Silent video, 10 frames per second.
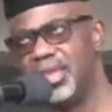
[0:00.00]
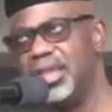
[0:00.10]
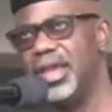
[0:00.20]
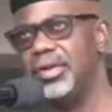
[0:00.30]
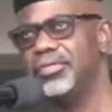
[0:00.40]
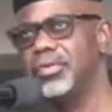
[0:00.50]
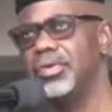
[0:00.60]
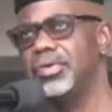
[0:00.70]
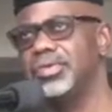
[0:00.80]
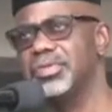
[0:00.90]
And of
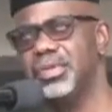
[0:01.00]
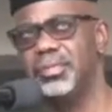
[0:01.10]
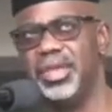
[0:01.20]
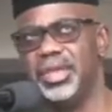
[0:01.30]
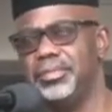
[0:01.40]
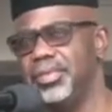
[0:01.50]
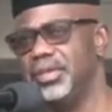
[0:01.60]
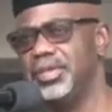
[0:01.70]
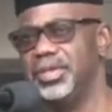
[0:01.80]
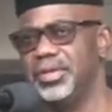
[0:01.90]
course, the main
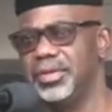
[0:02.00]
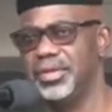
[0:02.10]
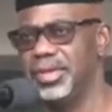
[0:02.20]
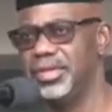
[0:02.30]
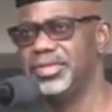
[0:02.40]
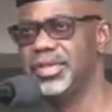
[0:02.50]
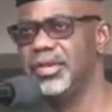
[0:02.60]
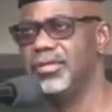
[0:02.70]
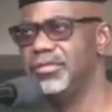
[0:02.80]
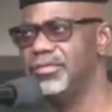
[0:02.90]
building
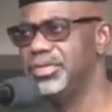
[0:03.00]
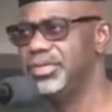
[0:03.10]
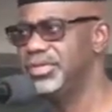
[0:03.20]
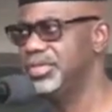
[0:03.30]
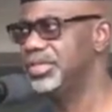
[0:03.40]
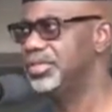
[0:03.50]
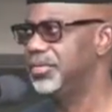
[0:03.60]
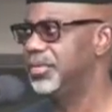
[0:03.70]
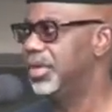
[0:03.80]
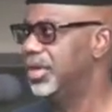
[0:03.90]
itself, which is state
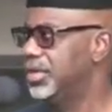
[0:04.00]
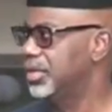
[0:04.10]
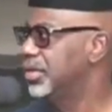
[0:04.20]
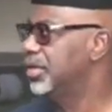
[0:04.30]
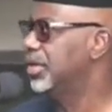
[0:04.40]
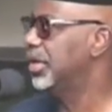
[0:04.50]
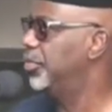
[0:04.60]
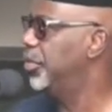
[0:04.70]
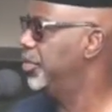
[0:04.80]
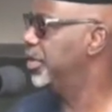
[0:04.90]
of the art. I'm
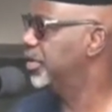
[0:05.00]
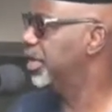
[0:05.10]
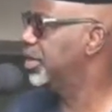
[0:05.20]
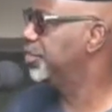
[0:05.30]
hoping that the